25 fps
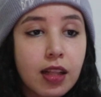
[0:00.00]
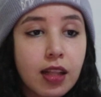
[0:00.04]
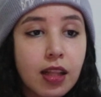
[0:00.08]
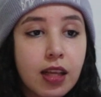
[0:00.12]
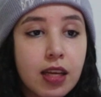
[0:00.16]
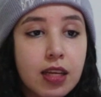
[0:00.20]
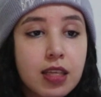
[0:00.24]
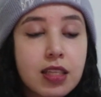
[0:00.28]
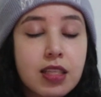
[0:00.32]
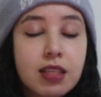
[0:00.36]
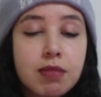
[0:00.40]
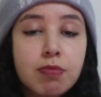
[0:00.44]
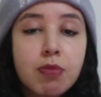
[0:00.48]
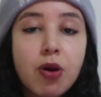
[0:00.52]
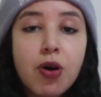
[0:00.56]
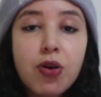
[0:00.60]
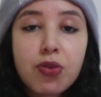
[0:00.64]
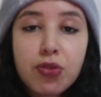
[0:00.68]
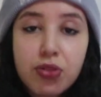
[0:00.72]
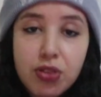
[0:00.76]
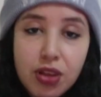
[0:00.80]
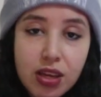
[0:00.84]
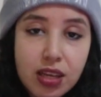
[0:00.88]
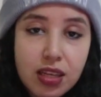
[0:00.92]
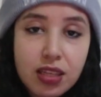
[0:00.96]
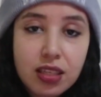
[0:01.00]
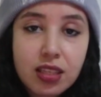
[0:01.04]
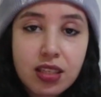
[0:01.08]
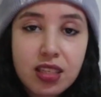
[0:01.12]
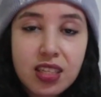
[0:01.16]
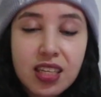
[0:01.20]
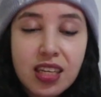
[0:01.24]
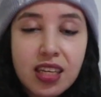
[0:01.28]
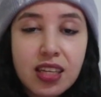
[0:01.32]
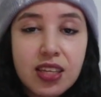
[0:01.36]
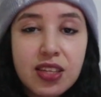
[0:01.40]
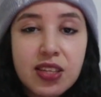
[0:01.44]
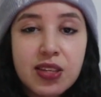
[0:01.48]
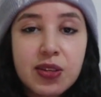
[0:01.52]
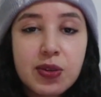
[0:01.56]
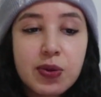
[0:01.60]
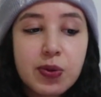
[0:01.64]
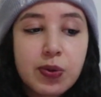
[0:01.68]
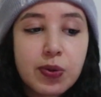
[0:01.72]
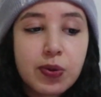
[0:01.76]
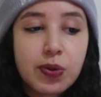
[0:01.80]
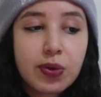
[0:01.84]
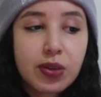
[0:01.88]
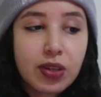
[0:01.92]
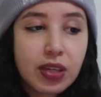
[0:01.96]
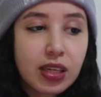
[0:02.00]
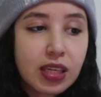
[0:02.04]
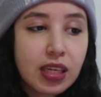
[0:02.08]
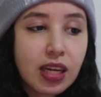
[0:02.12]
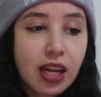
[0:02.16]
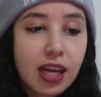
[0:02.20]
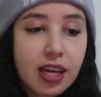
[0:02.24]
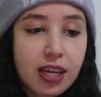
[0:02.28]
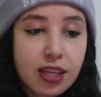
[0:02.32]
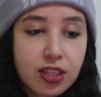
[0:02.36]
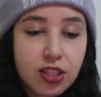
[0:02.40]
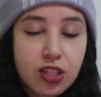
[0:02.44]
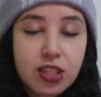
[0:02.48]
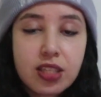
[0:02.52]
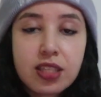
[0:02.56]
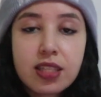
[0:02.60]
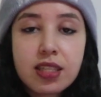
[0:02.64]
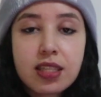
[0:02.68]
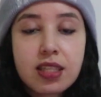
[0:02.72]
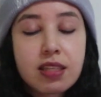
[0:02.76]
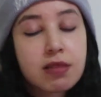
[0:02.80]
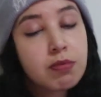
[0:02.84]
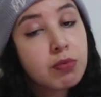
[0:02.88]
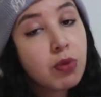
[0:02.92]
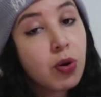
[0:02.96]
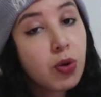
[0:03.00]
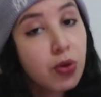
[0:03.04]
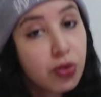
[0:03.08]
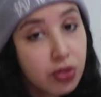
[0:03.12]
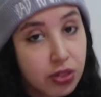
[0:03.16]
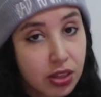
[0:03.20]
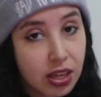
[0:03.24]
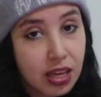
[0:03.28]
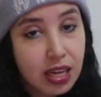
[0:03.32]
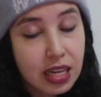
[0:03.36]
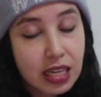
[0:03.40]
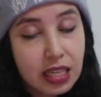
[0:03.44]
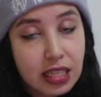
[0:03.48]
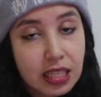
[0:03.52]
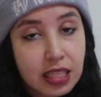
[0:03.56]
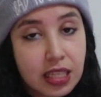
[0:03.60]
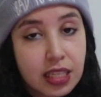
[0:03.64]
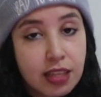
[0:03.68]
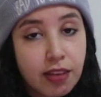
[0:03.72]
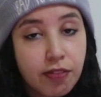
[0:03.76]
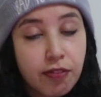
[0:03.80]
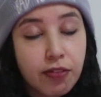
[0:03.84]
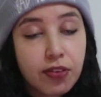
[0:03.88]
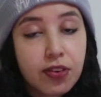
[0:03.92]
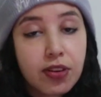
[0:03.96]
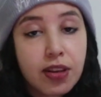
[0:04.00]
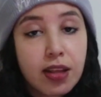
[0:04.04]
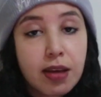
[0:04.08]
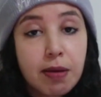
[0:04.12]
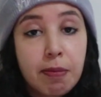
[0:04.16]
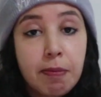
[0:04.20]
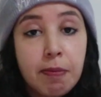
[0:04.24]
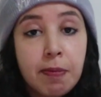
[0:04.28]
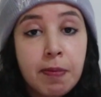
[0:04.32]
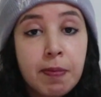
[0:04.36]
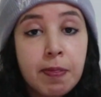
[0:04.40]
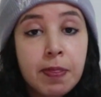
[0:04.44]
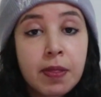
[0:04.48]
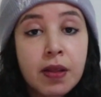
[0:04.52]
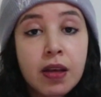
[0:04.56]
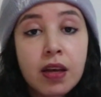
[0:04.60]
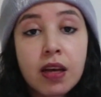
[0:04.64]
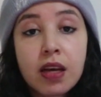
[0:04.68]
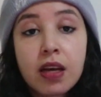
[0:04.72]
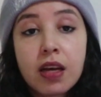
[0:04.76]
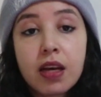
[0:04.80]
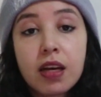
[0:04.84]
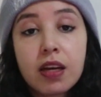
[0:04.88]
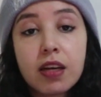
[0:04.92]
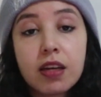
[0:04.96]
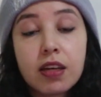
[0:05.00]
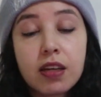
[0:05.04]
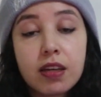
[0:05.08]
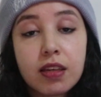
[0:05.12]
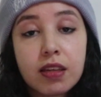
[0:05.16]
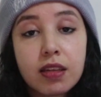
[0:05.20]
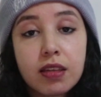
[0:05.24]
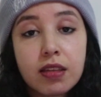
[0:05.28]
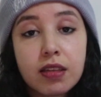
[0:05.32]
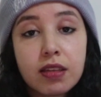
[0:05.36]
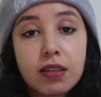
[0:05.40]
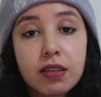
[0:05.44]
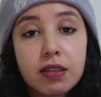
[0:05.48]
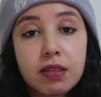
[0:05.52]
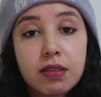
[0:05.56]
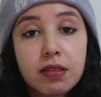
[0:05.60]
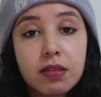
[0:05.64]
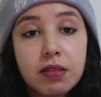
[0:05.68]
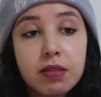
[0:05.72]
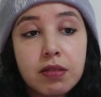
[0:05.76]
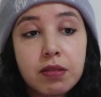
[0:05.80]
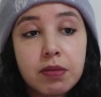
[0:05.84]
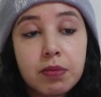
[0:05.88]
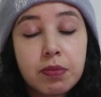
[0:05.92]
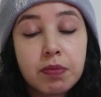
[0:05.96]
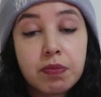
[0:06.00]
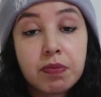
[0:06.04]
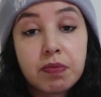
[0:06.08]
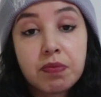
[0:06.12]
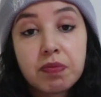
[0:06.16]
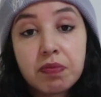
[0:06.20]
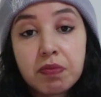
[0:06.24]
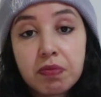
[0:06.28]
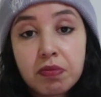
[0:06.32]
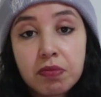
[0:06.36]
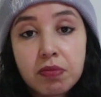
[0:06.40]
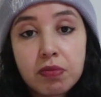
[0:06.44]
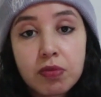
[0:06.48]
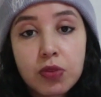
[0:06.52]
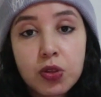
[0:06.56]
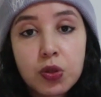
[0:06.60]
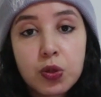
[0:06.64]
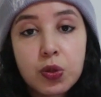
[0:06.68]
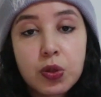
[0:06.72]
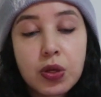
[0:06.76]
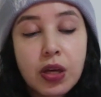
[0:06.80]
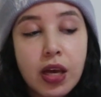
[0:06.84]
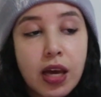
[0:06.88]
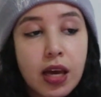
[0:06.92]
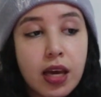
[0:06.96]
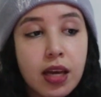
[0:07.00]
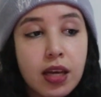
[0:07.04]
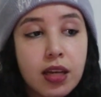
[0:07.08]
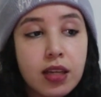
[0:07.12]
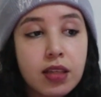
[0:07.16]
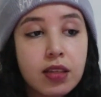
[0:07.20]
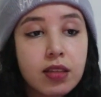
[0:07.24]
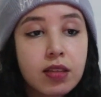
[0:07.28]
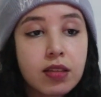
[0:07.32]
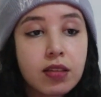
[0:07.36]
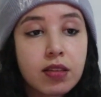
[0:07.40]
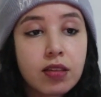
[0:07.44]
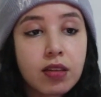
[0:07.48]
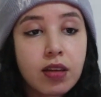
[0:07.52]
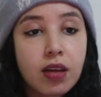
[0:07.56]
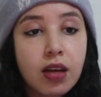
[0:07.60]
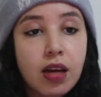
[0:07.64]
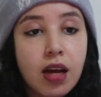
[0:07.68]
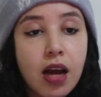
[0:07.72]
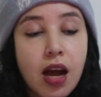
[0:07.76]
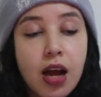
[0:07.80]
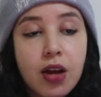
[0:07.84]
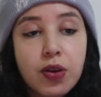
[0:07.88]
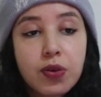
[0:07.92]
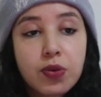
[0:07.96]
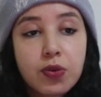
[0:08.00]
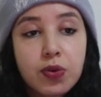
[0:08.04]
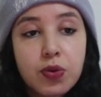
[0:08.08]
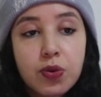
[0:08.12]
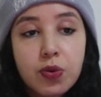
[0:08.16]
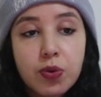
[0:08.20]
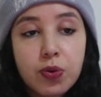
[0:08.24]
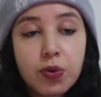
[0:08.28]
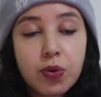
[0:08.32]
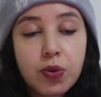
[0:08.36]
like small things. You can do like just small things for them. You can, I don't